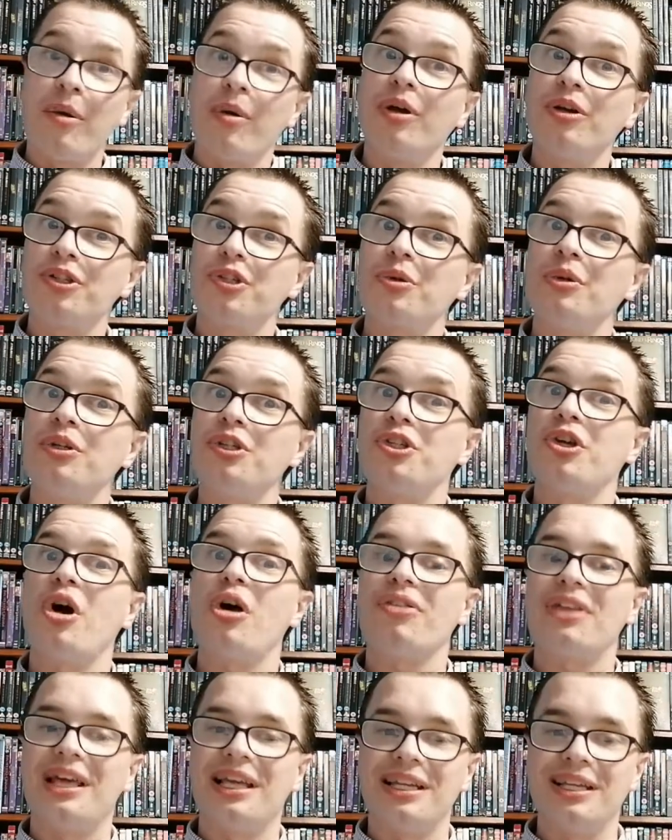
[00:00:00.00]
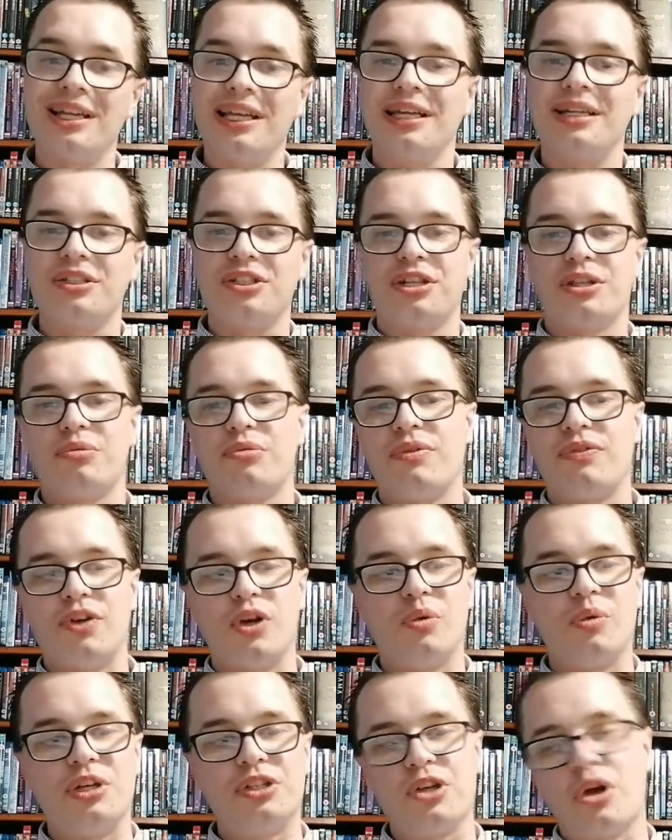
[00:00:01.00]
I'll also ensure that a link to the
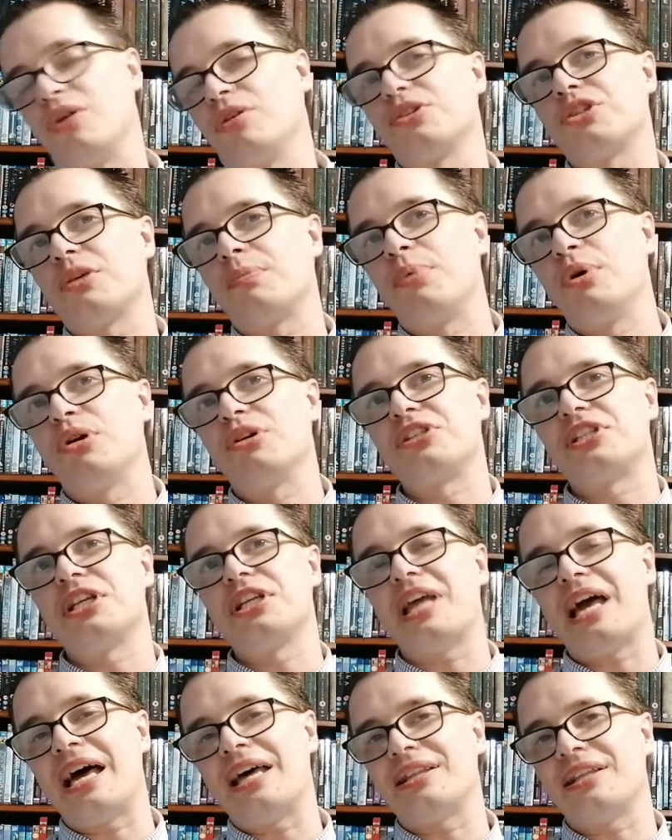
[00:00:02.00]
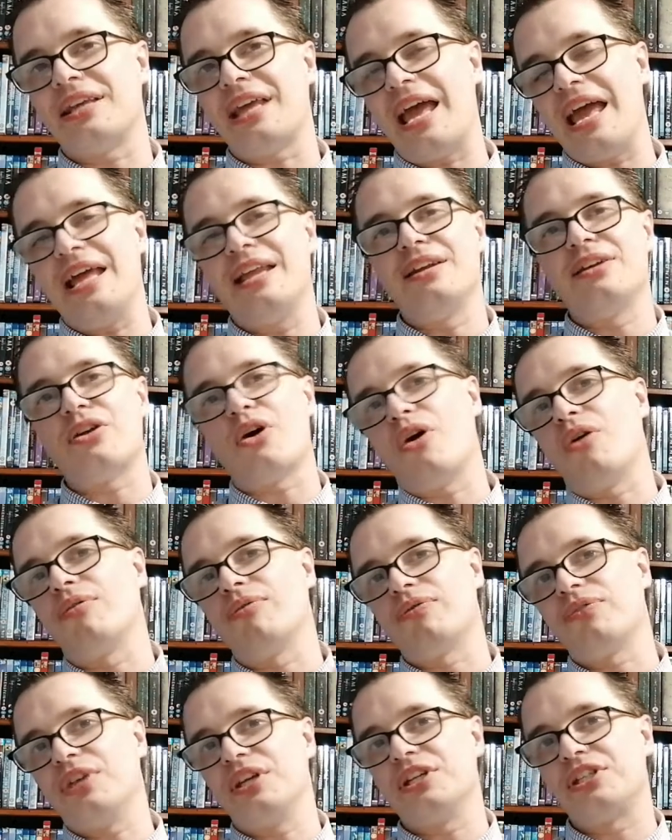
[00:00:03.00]
review is also posted at the end
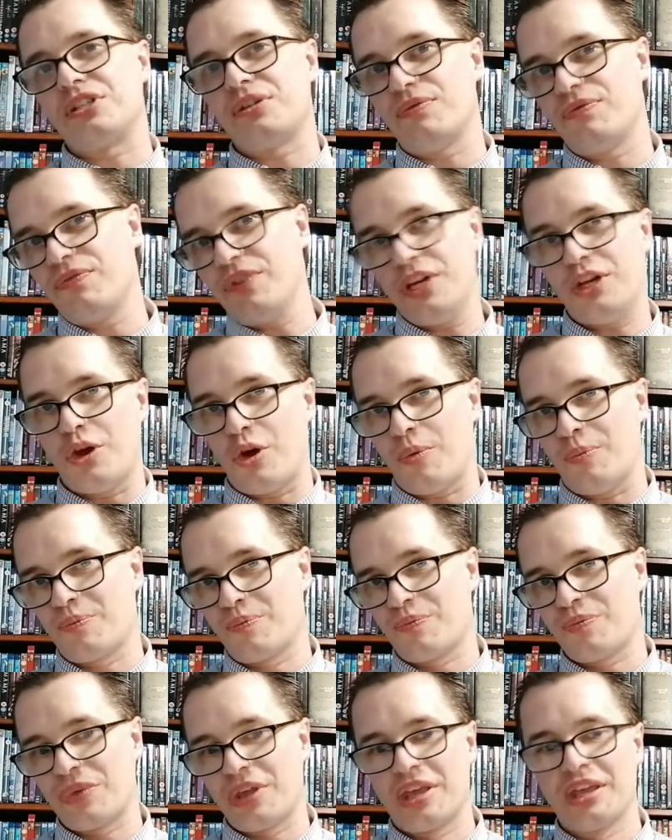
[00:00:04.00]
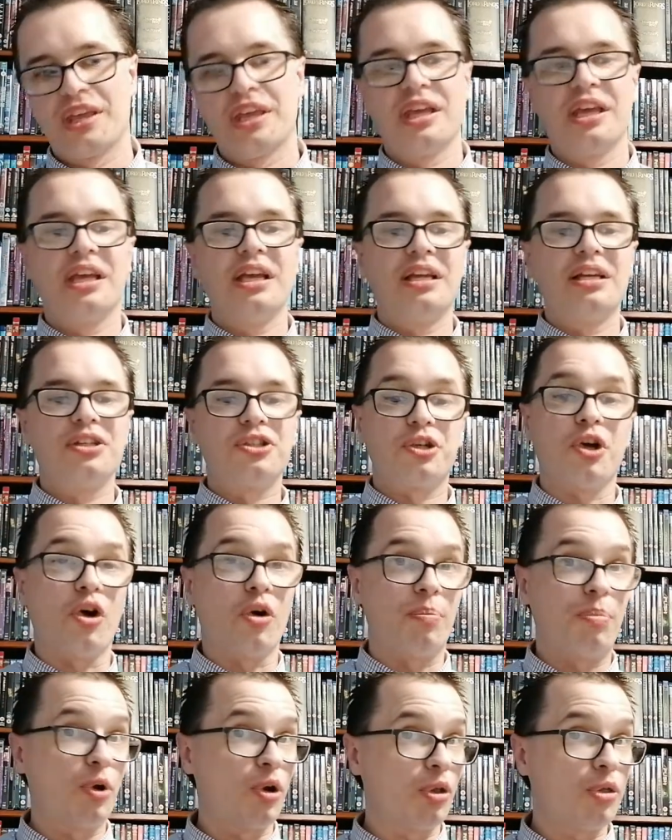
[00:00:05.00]
of this video.
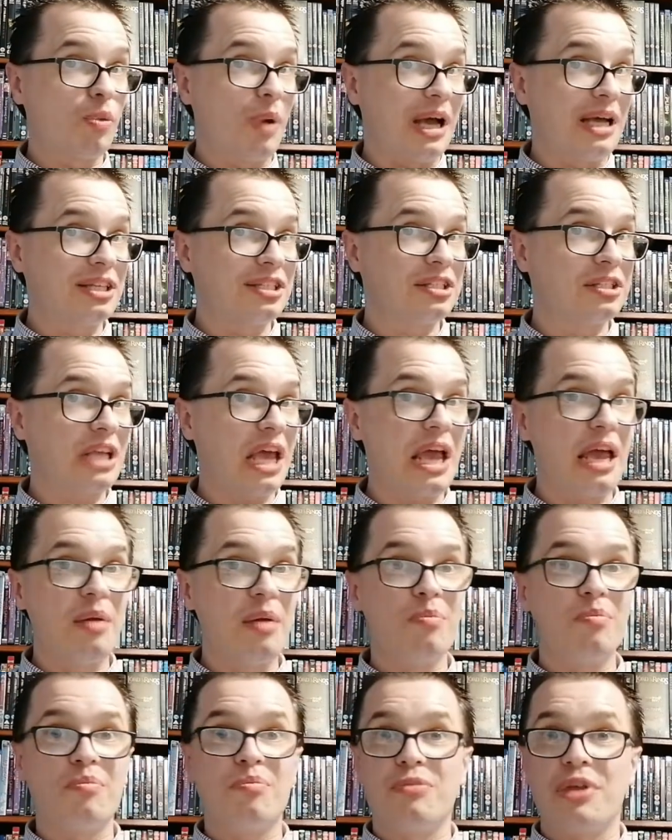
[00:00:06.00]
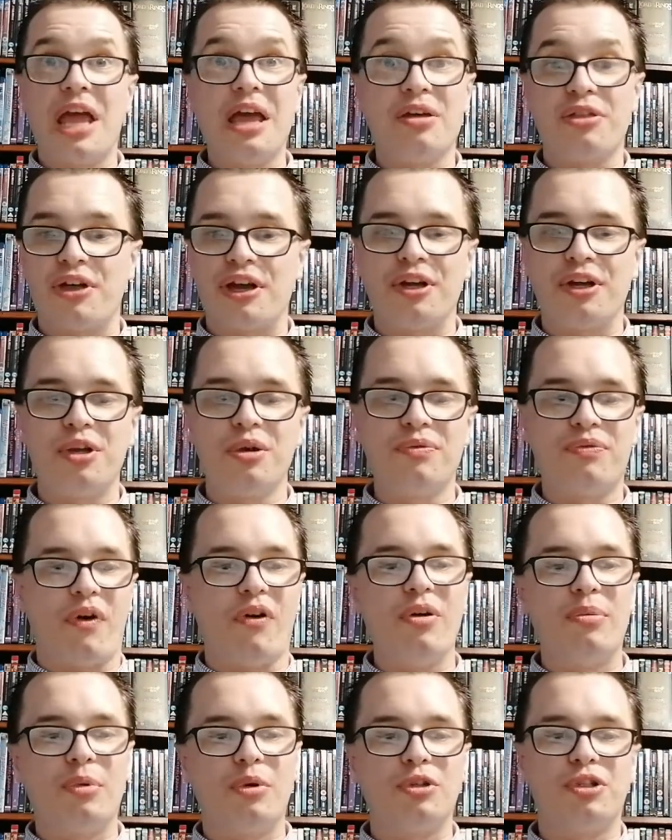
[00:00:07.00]
So, but otherwise, thank you
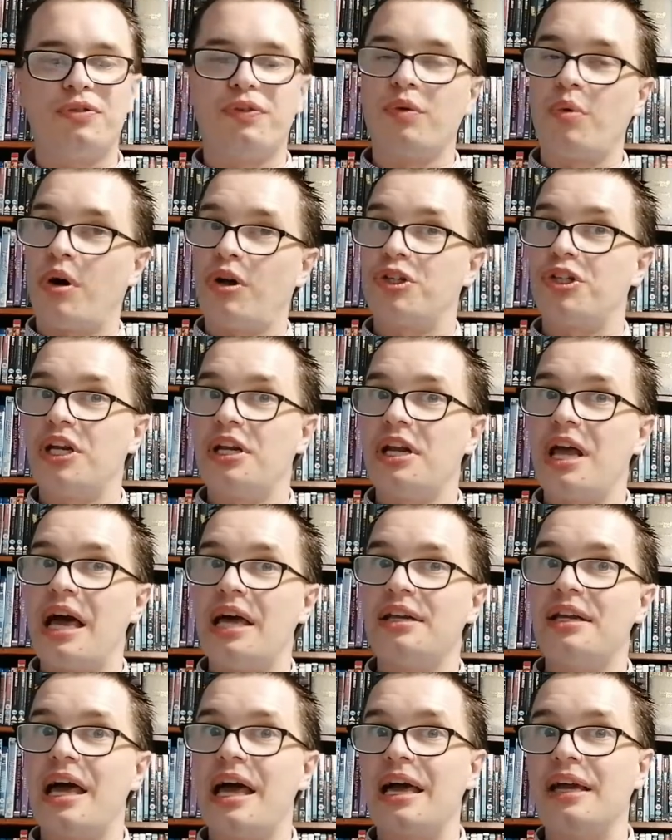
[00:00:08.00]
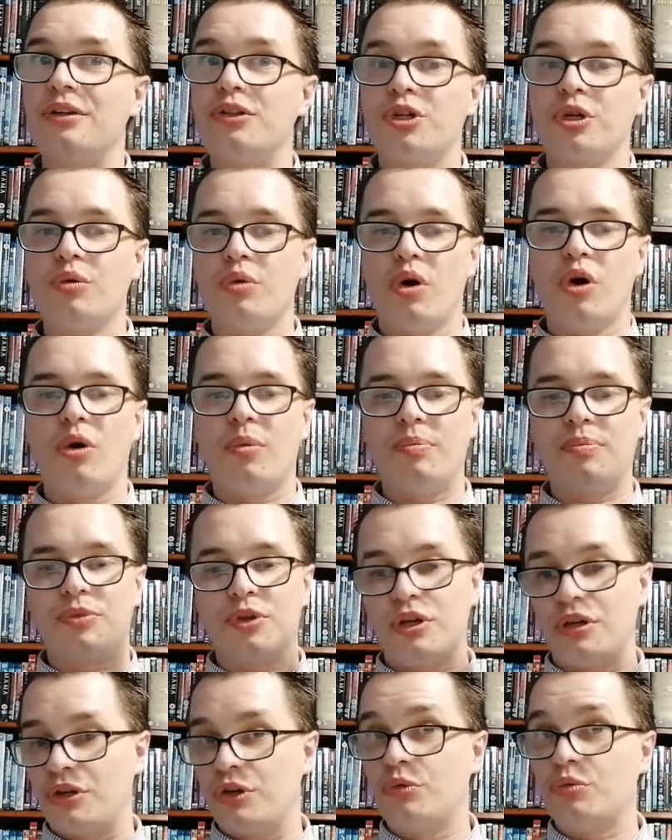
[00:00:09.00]
very much for watching, and I do hope
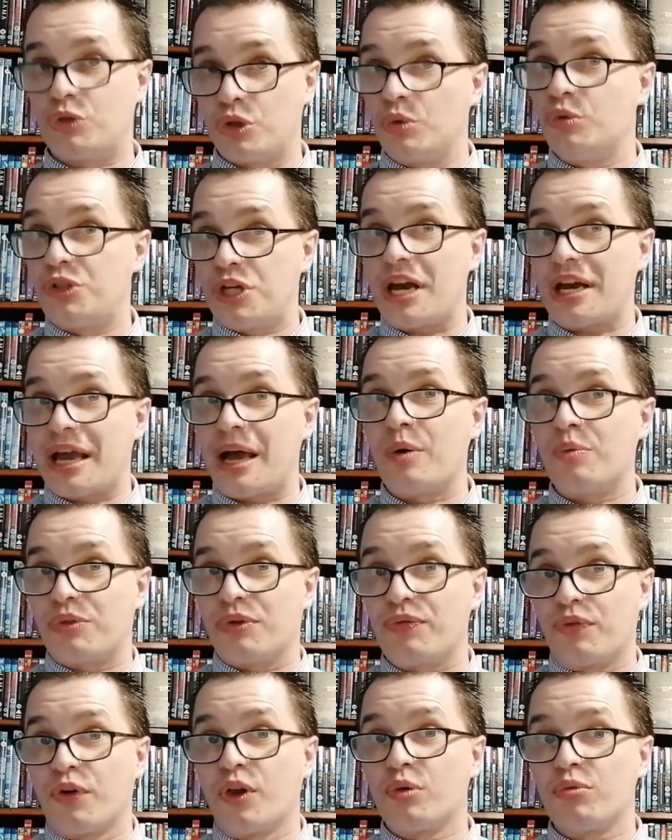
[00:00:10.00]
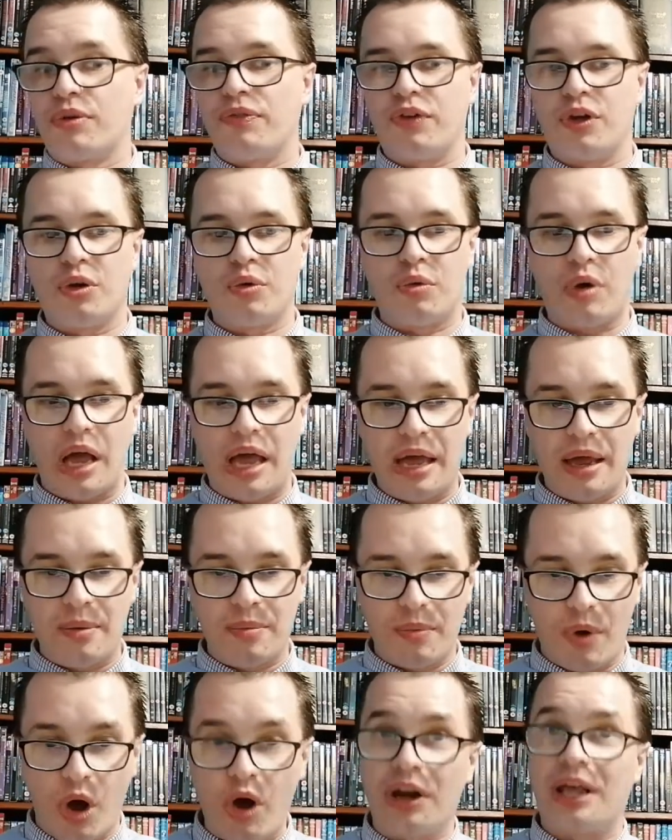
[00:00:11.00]
that you do check out the full review
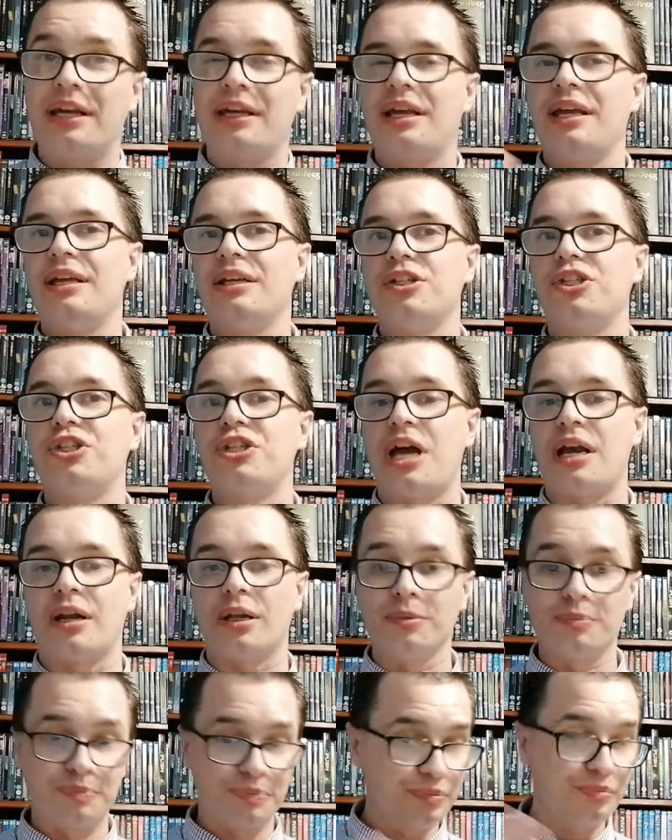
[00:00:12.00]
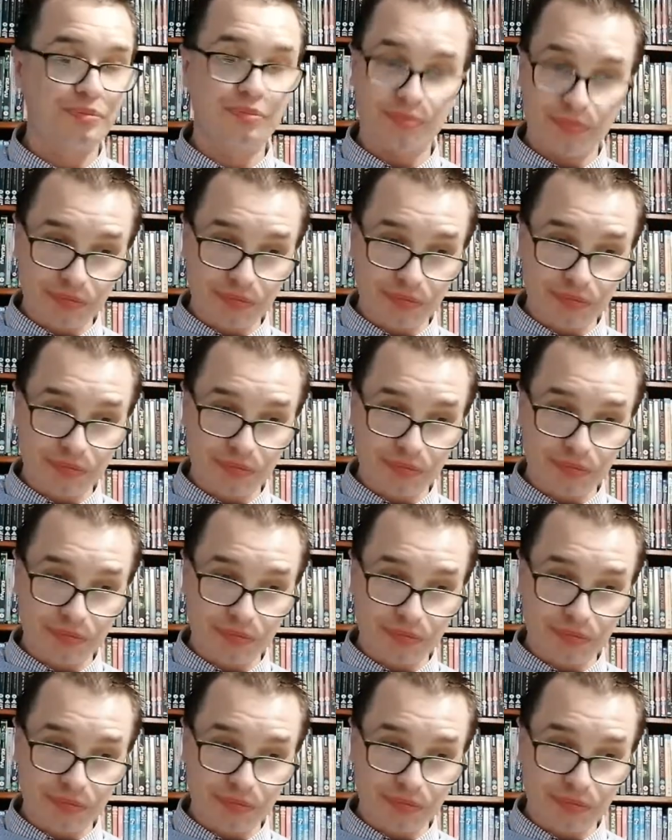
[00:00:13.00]
on Ankita's channel,